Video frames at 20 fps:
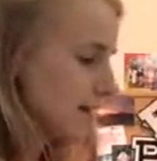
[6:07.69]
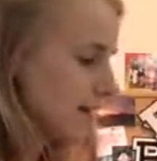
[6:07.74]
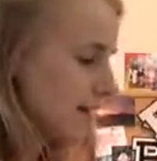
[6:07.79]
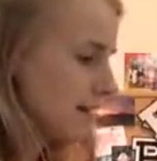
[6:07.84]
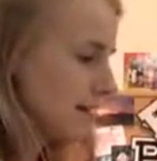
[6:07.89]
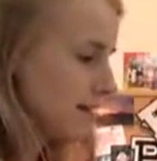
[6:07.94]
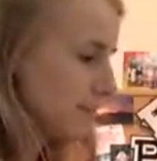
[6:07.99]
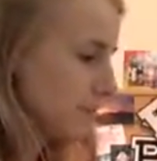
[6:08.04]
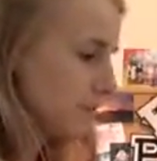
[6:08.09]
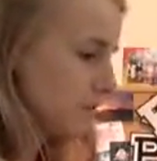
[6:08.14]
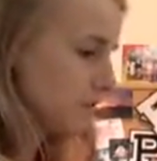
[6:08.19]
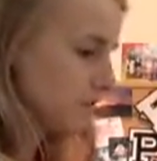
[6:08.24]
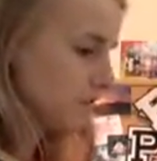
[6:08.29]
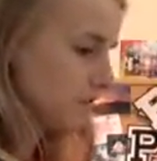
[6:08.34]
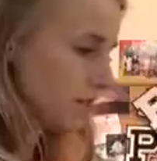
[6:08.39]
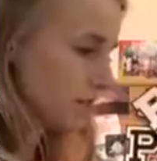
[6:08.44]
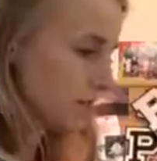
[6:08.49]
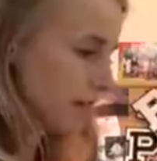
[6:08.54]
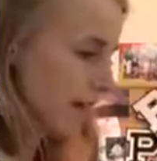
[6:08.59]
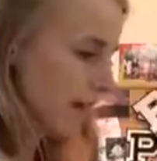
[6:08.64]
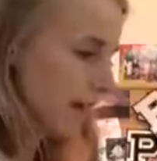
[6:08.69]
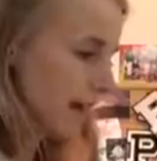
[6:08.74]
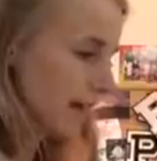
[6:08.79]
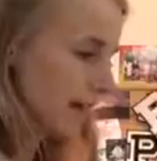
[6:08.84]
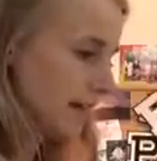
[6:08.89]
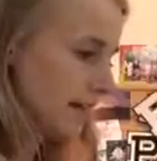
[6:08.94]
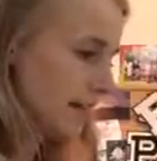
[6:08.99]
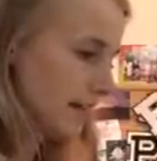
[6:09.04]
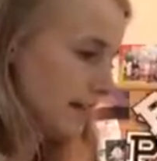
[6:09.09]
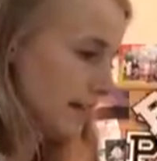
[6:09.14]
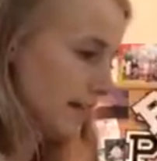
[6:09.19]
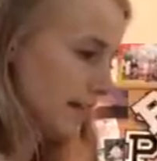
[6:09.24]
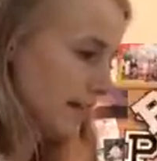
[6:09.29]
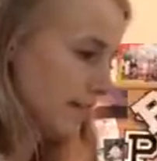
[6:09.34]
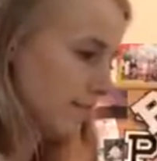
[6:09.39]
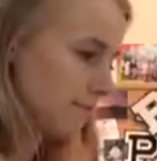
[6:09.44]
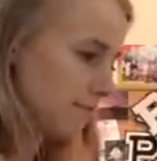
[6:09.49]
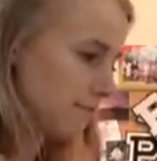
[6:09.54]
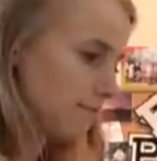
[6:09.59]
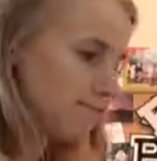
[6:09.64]
equals
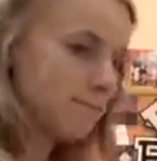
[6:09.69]
18.